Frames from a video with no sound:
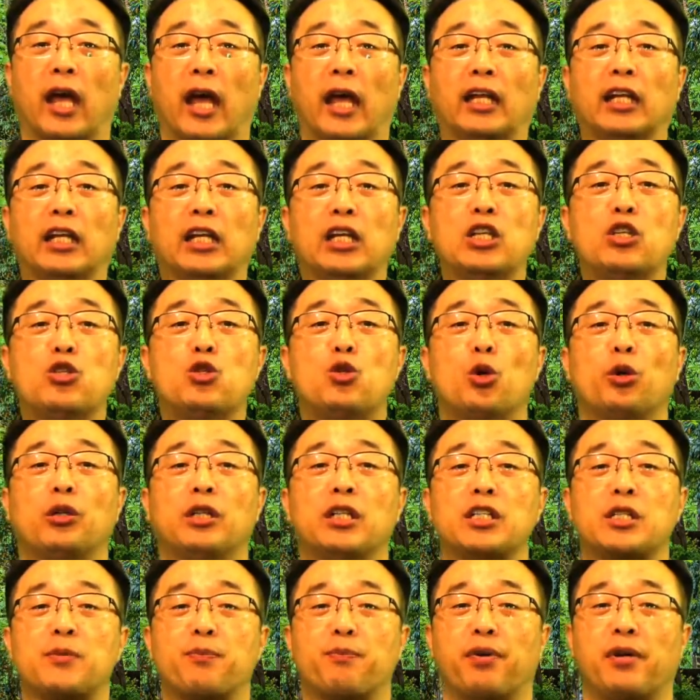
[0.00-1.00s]
and enjoy
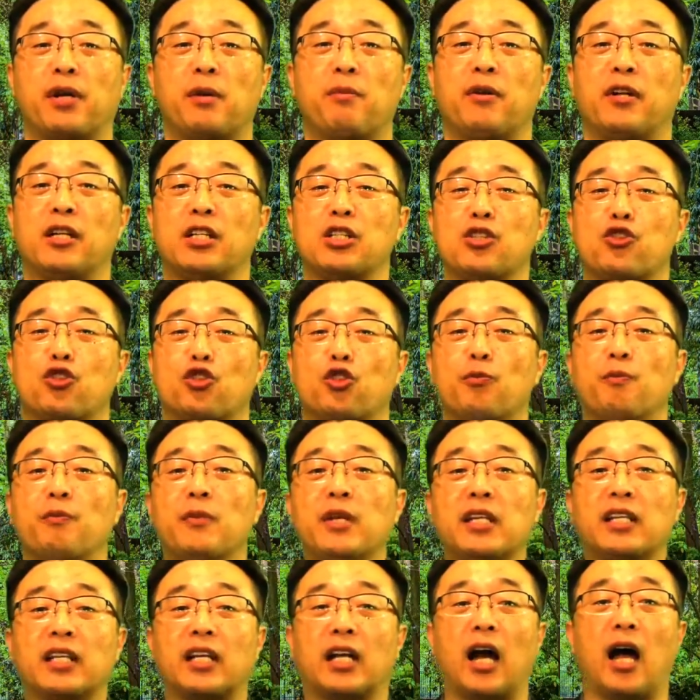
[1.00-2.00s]
this privilege to
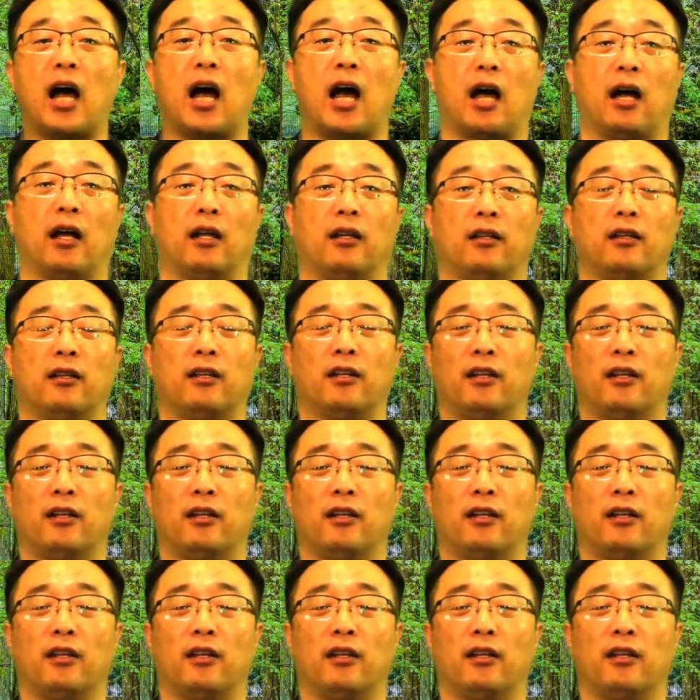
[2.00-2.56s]
meet God?